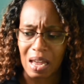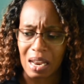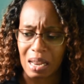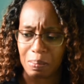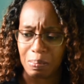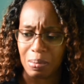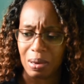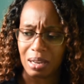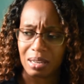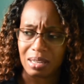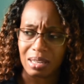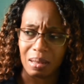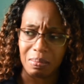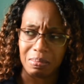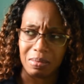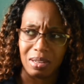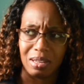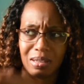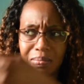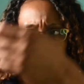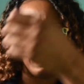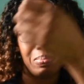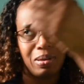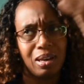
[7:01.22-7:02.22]
and picks up
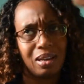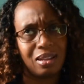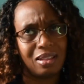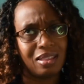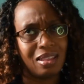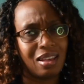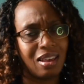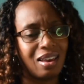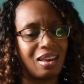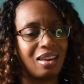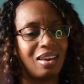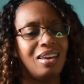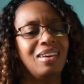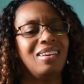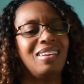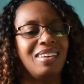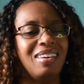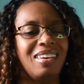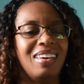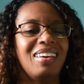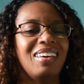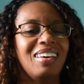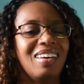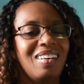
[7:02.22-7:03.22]
this big thing
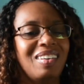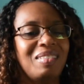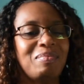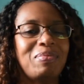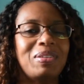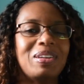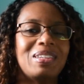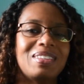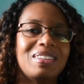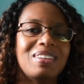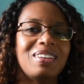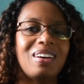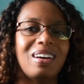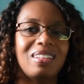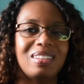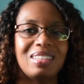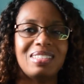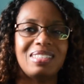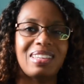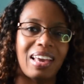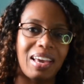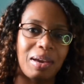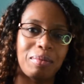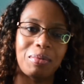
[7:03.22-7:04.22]
and puts it on the
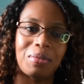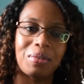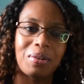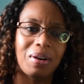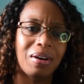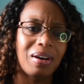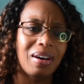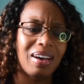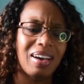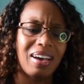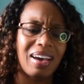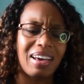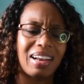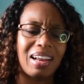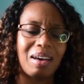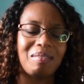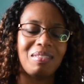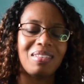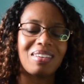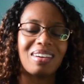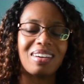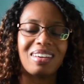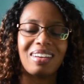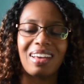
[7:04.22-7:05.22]
table, and I'm
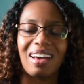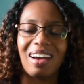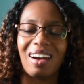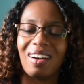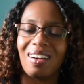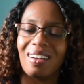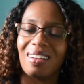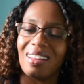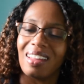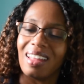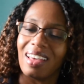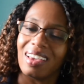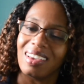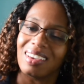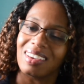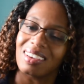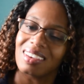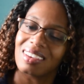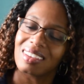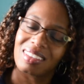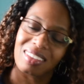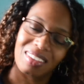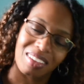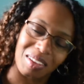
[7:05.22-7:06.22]
looking at her like,
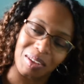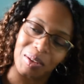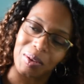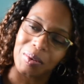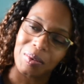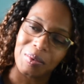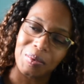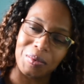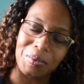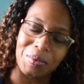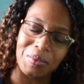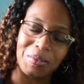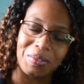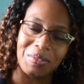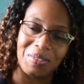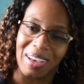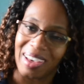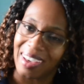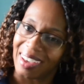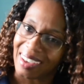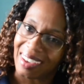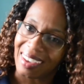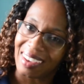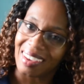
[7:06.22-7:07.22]

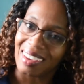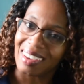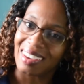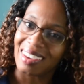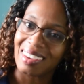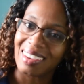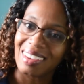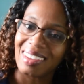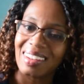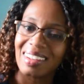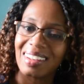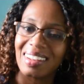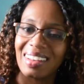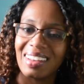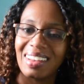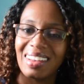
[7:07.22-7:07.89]
what?